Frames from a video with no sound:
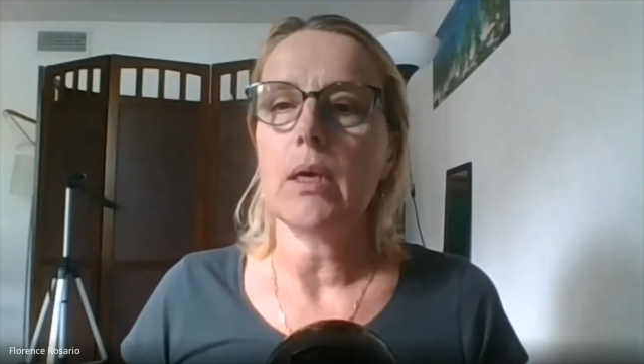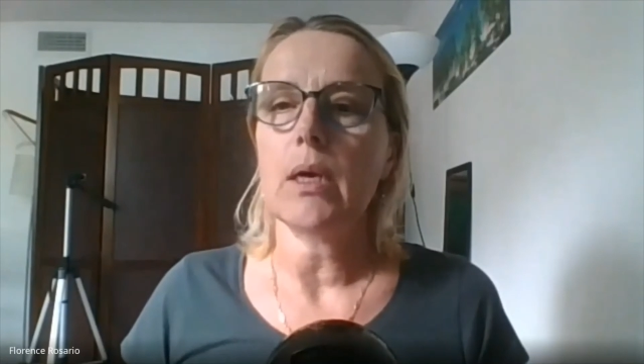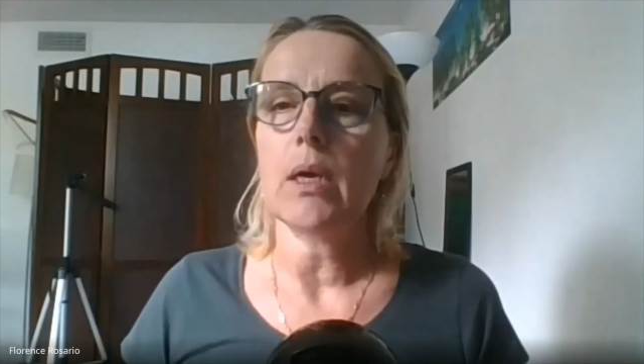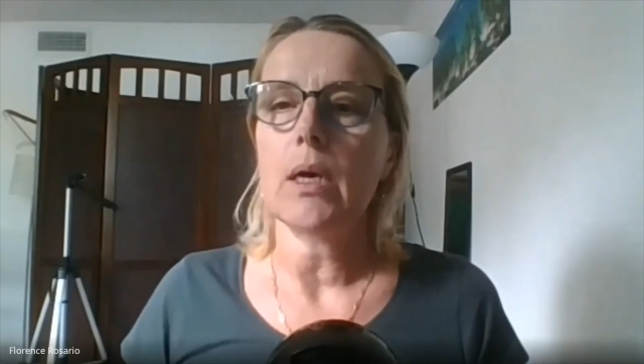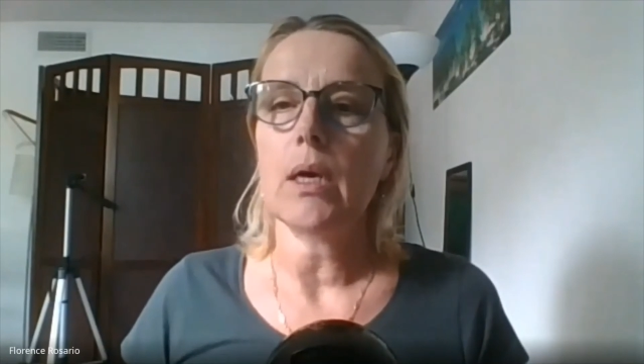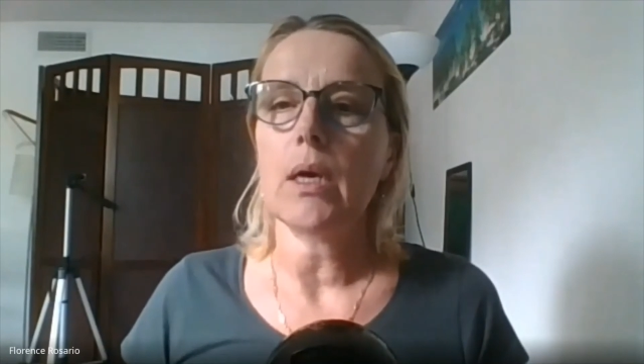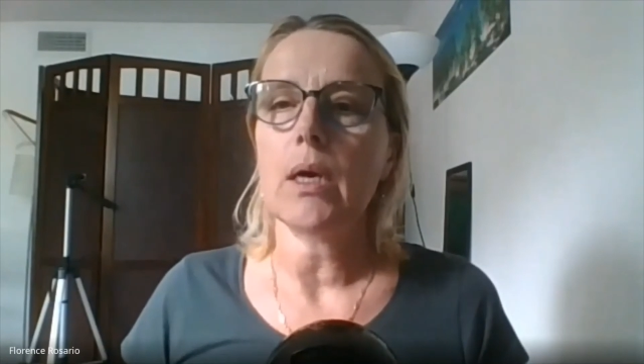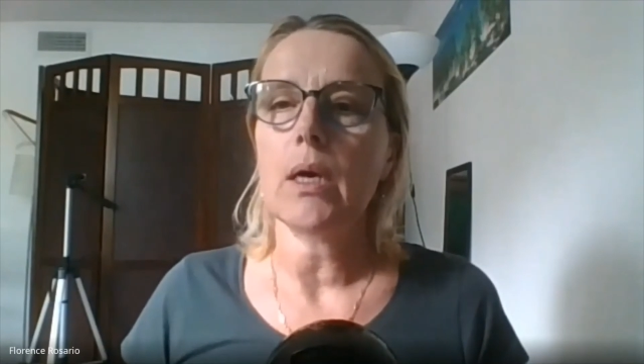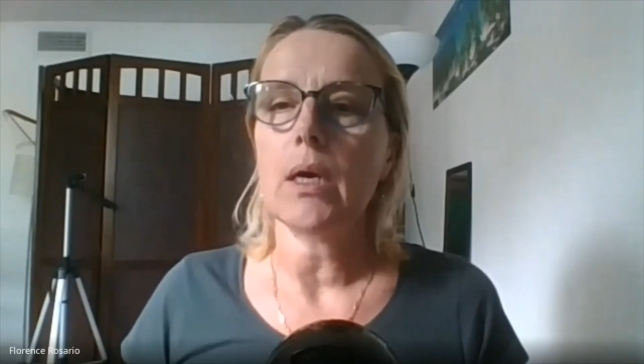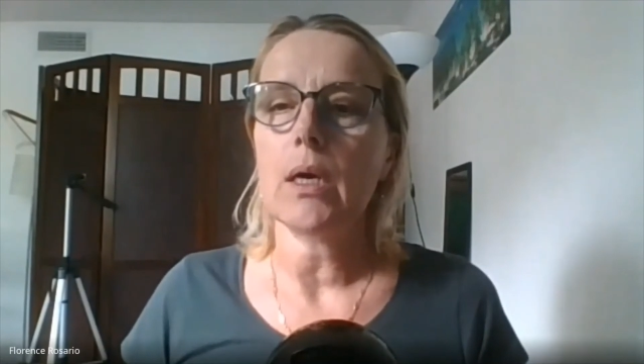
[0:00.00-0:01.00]

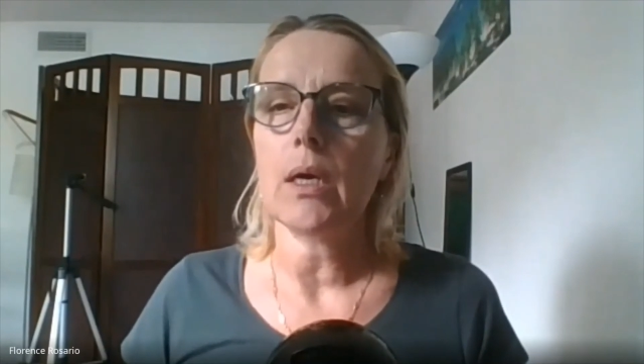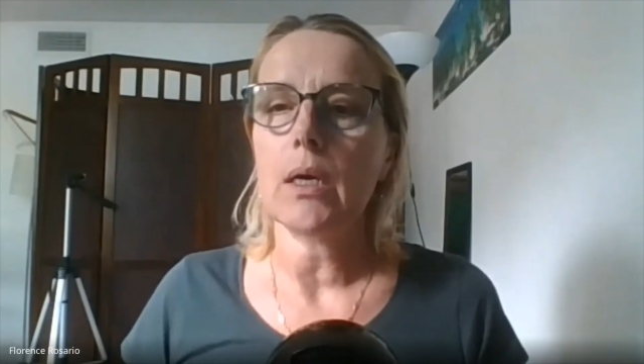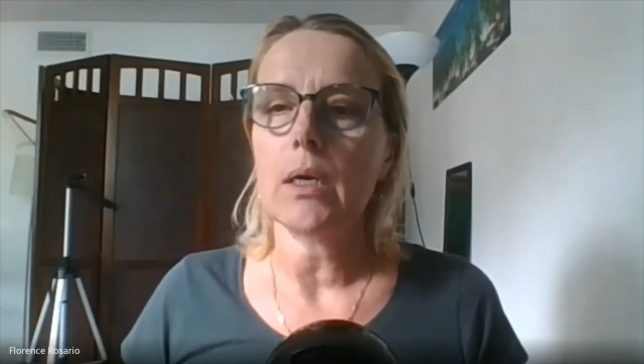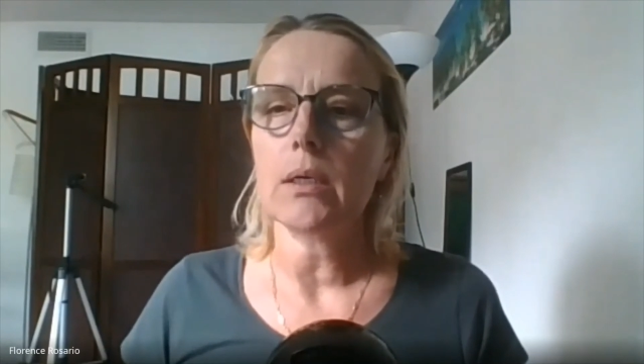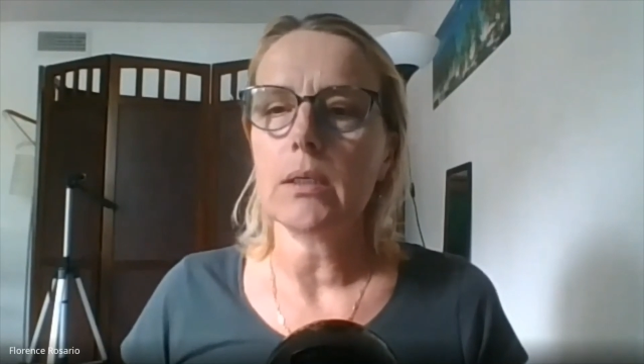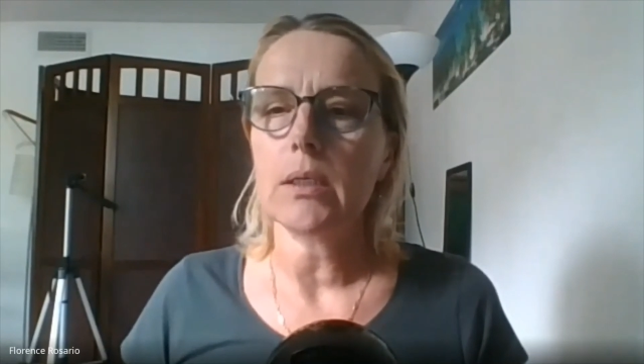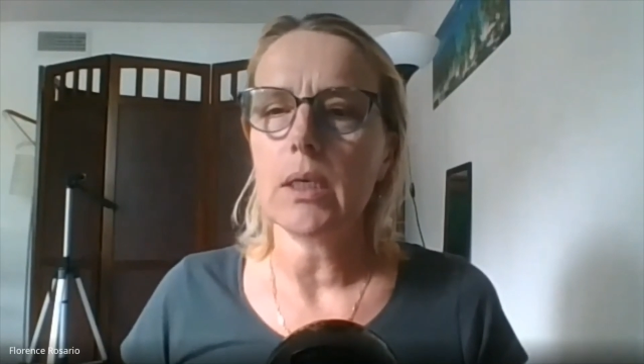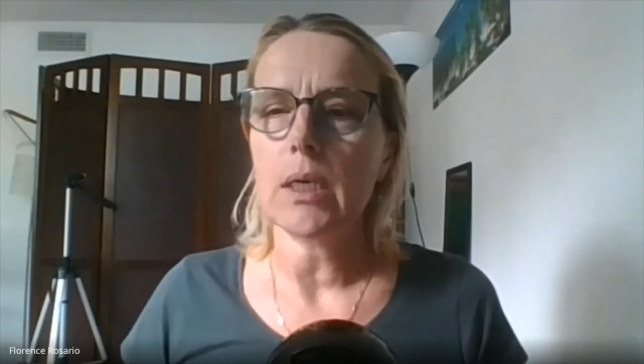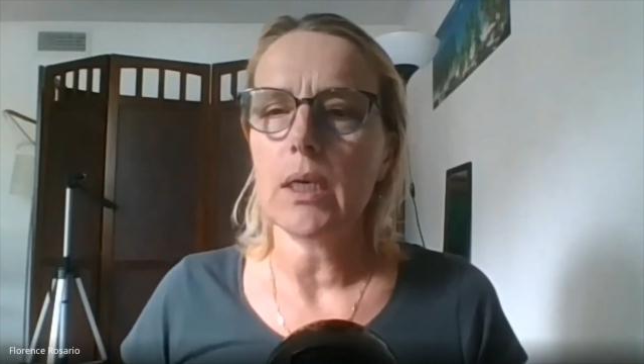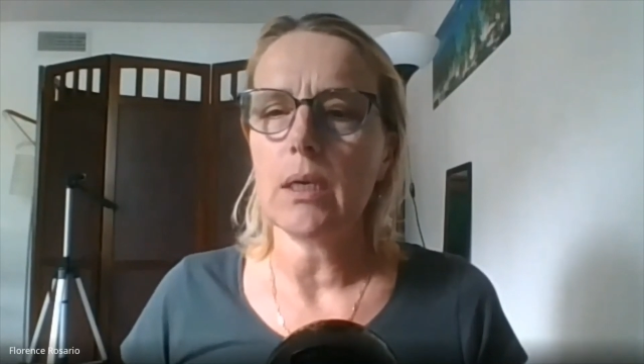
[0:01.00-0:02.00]
okay,